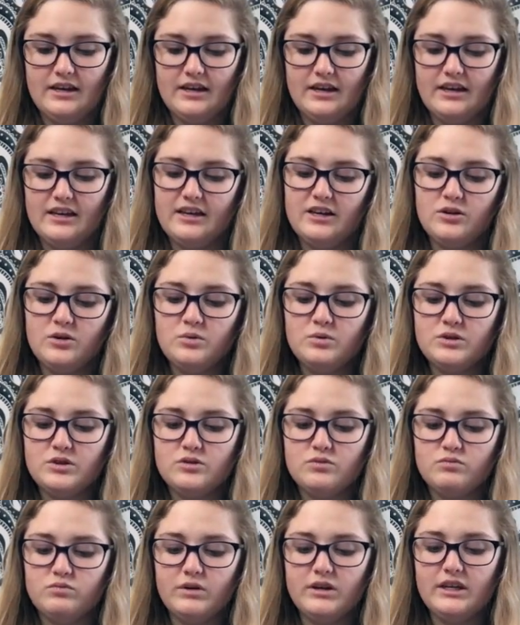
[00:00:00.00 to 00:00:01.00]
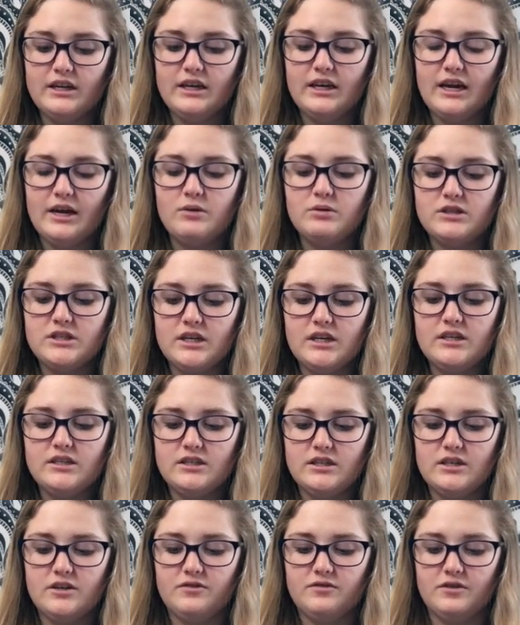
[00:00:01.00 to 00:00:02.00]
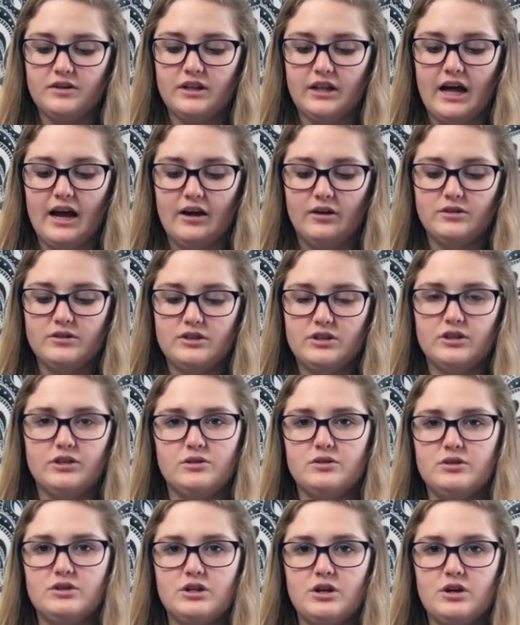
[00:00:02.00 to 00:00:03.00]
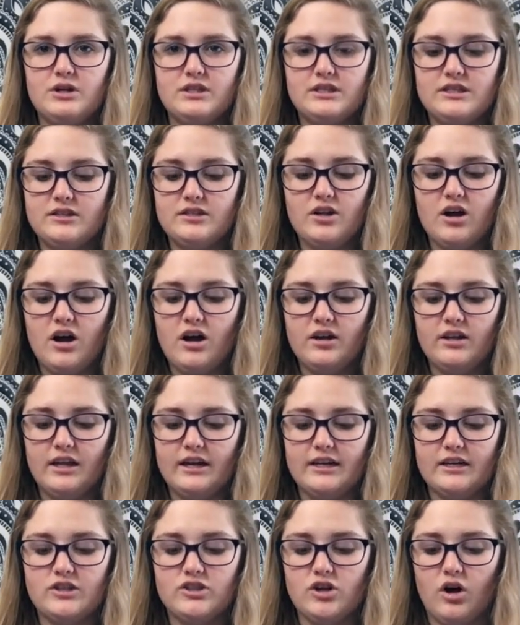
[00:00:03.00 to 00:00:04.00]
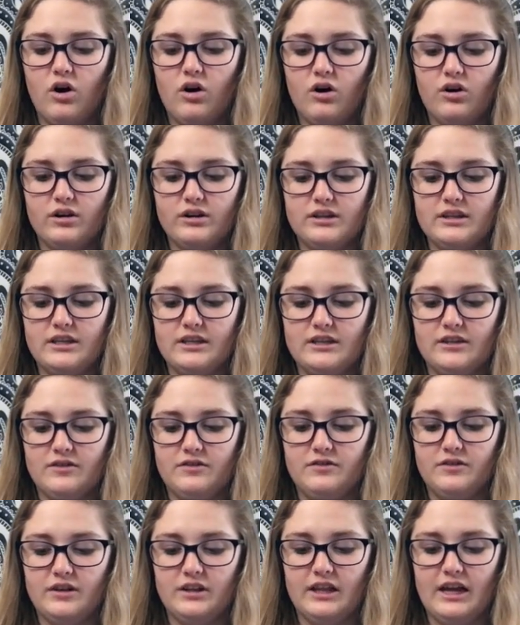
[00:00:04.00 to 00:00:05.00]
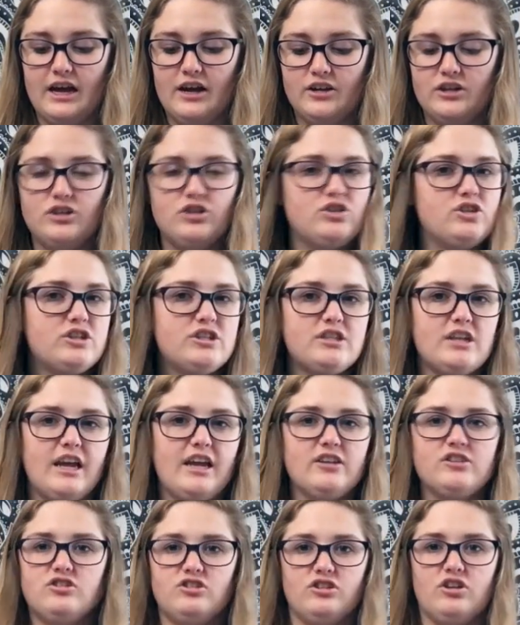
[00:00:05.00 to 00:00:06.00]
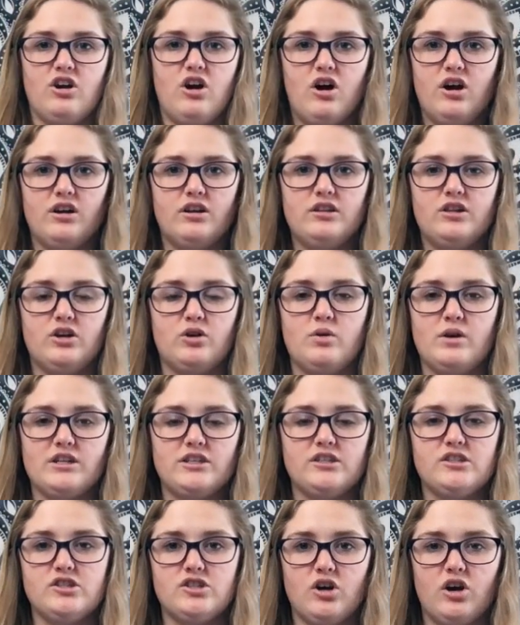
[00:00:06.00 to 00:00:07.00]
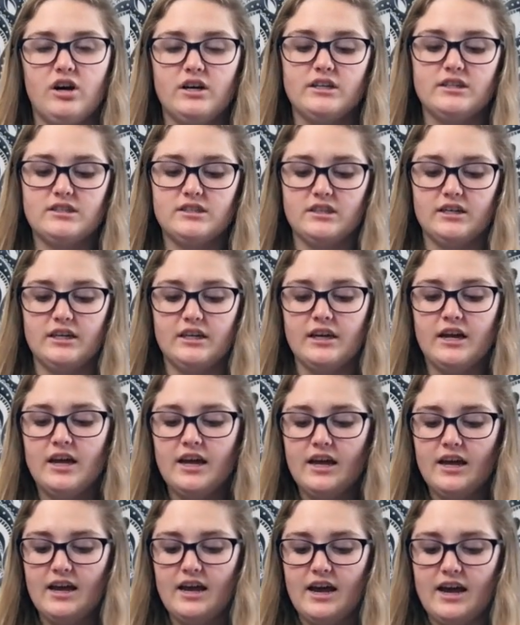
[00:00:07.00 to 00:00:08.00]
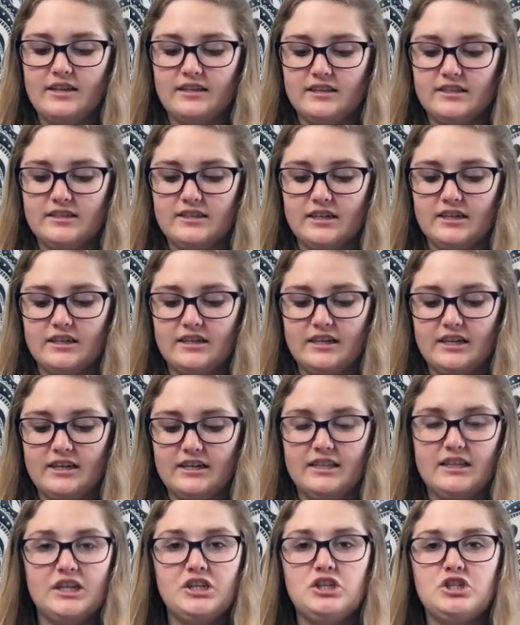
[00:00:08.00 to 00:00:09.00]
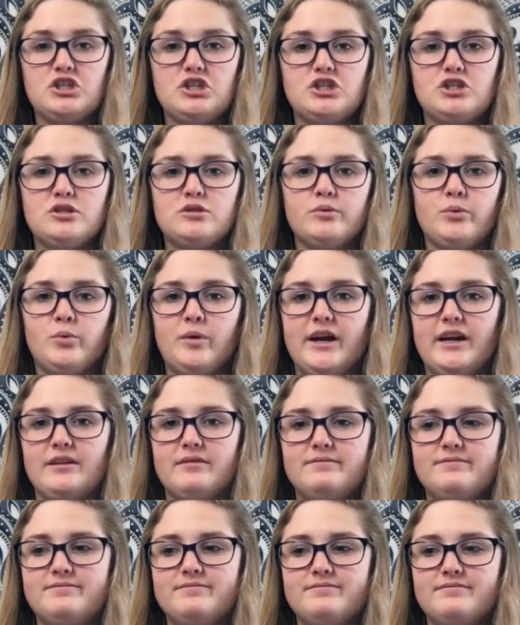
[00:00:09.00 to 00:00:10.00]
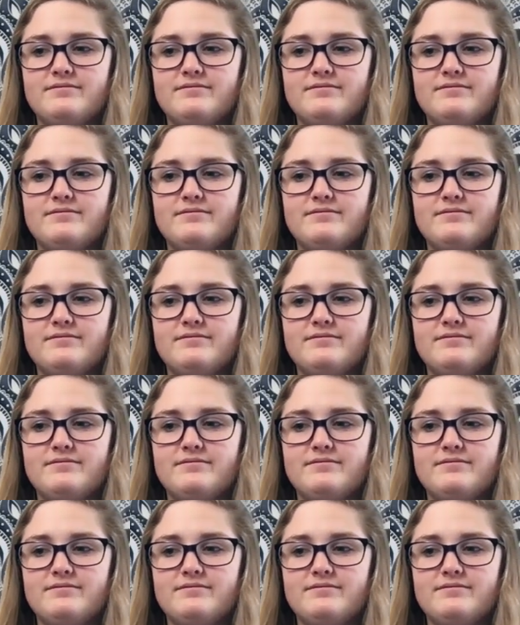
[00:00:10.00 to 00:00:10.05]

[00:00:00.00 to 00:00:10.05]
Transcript: and it was easy to fill out too, so it's not like it's a hard thing to fill out. You just answer the questions honestly and then send it in, and then you just wait